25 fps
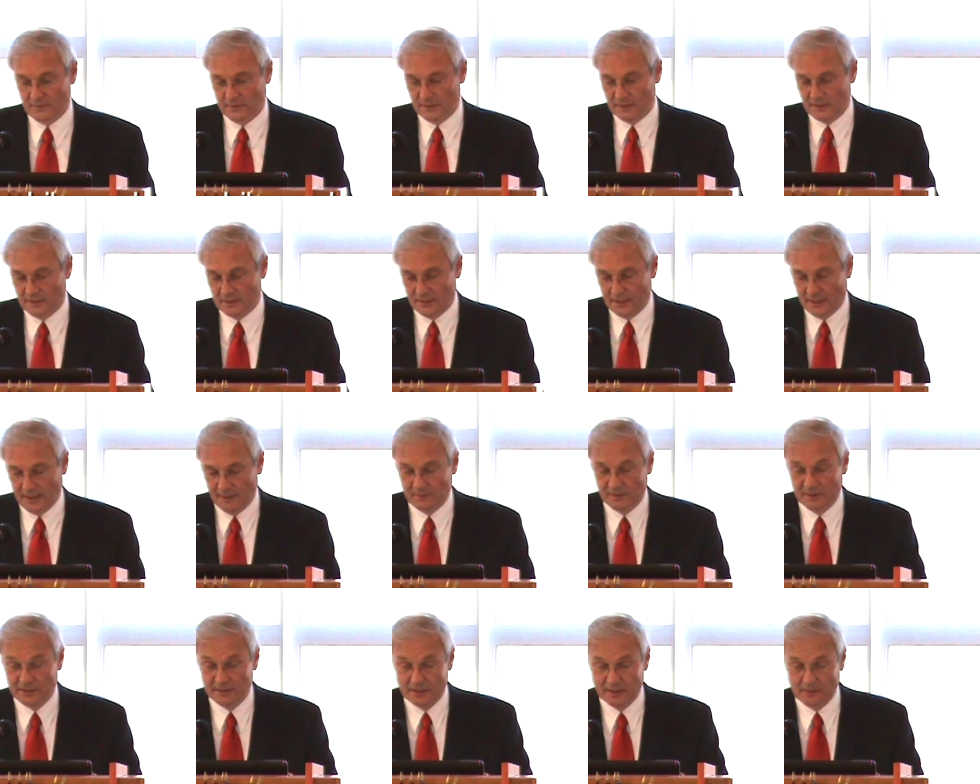the
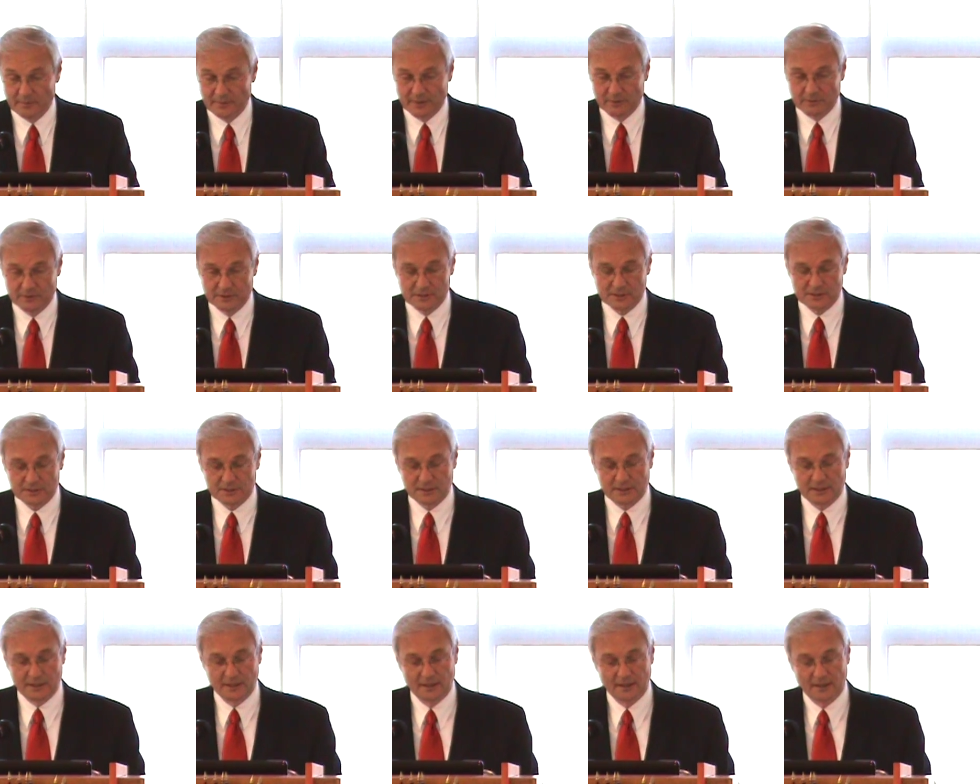MDW, which
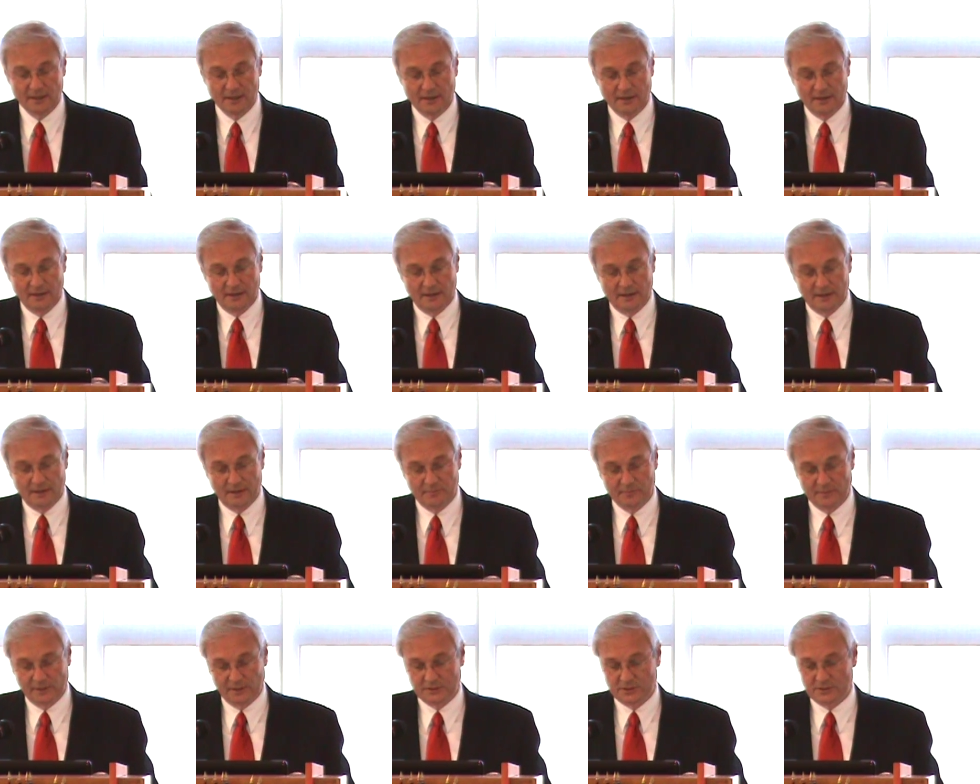is the
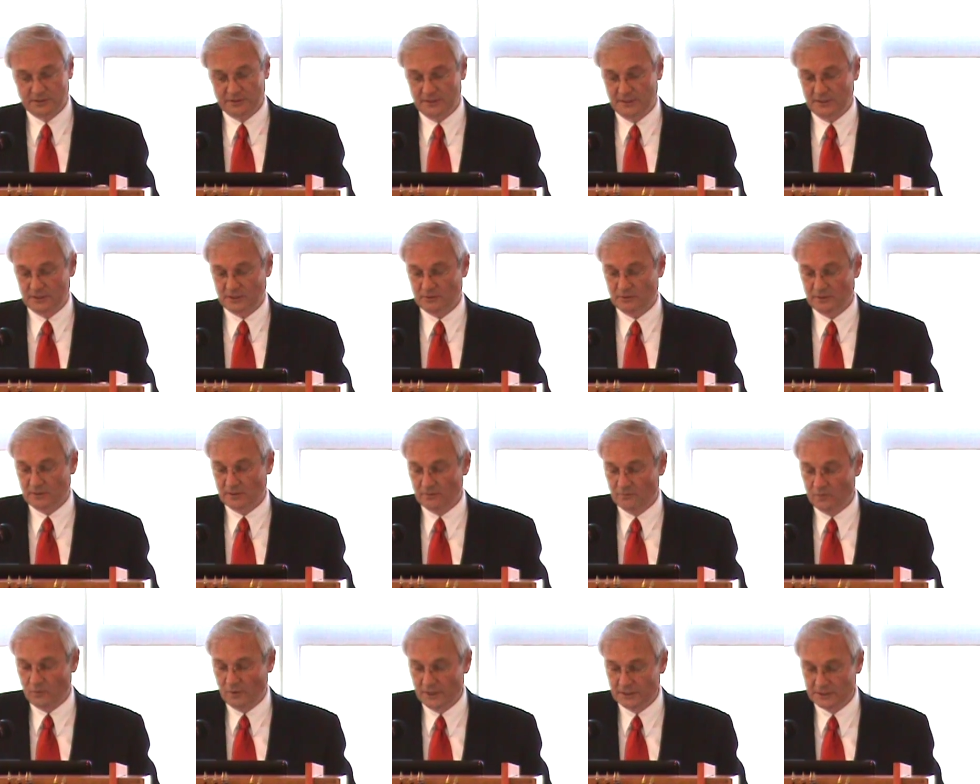uh, military
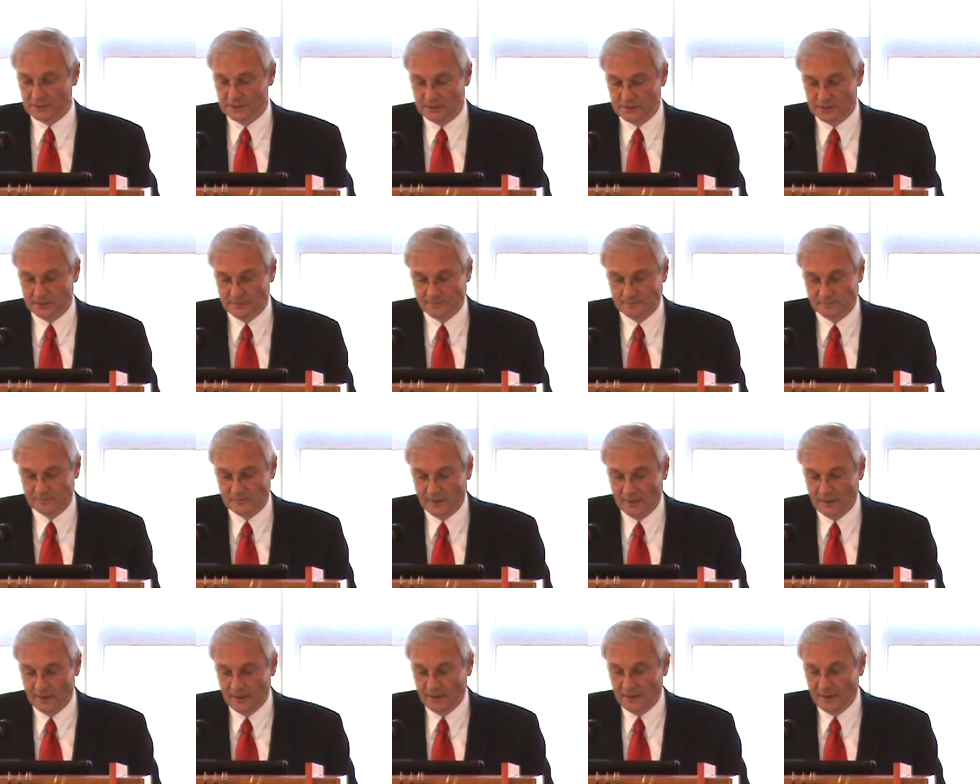district of Washington.